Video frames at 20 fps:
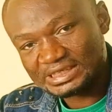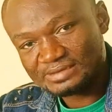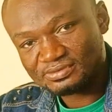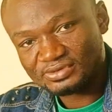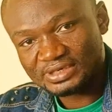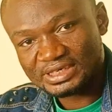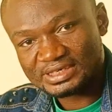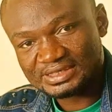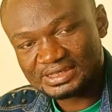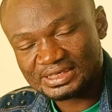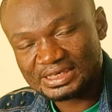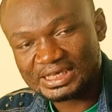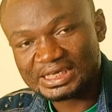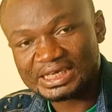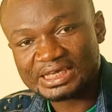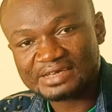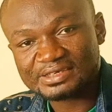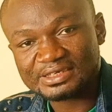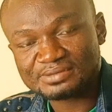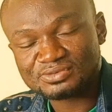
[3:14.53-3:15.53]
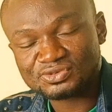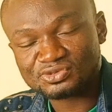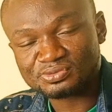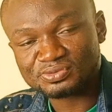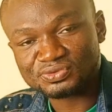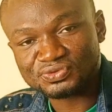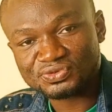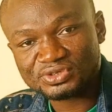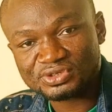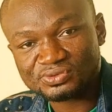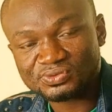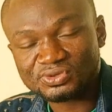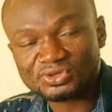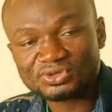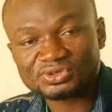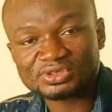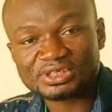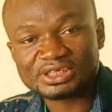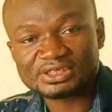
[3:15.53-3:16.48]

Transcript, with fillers: kept quiet and allowed them to be doing all